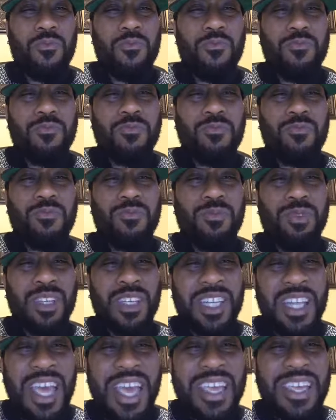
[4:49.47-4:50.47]

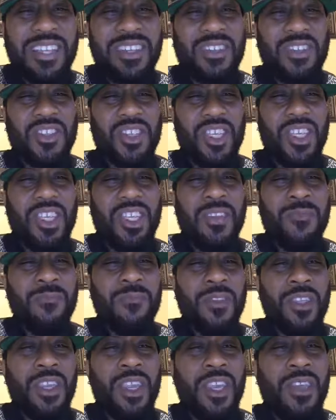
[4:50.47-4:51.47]
legacy
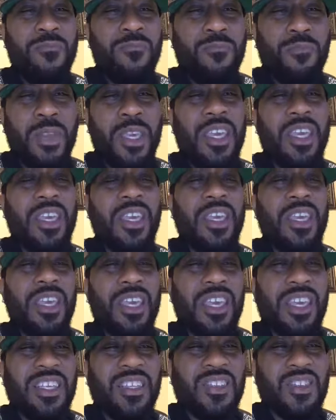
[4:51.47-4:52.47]
in being
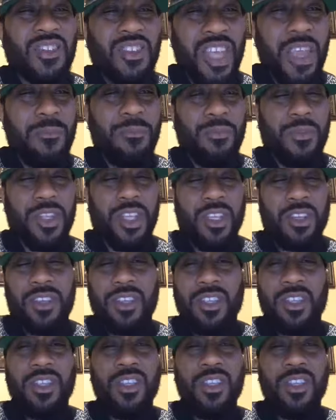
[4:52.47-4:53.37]
accepted.